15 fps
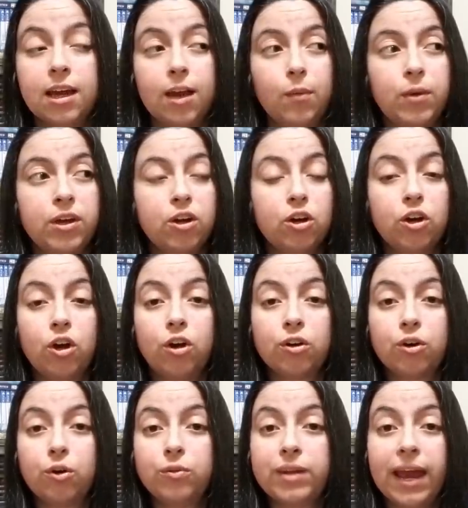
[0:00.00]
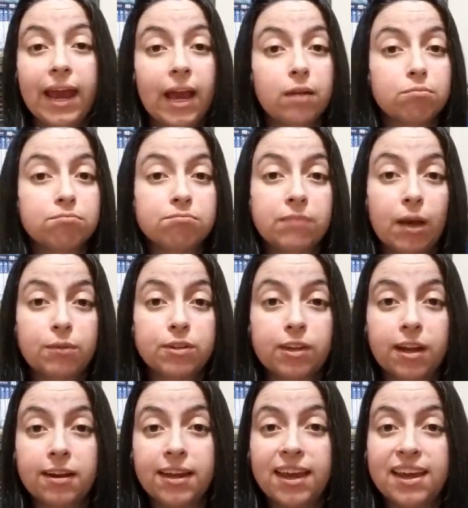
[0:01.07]
And we can all go, damn, that was a
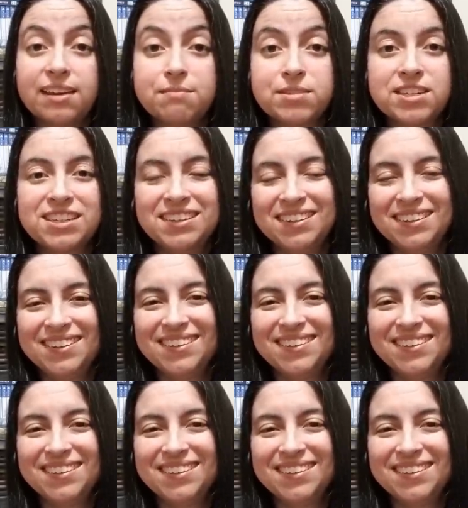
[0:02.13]
lot of games.